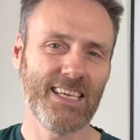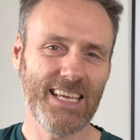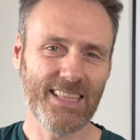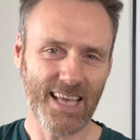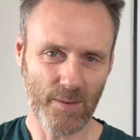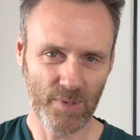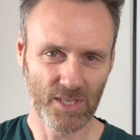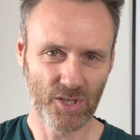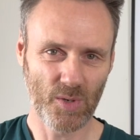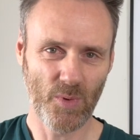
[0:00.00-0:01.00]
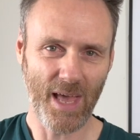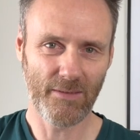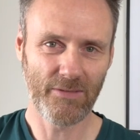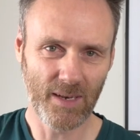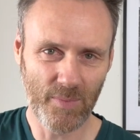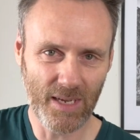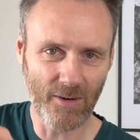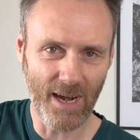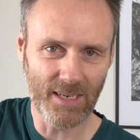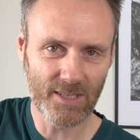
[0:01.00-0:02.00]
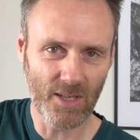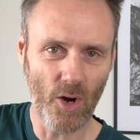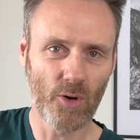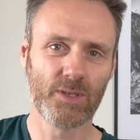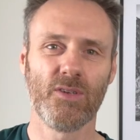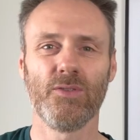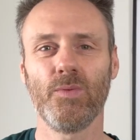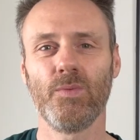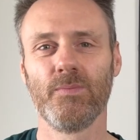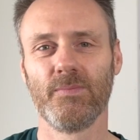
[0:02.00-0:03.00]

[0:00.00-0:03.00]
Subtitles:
in that position without flipping around to the horizontal.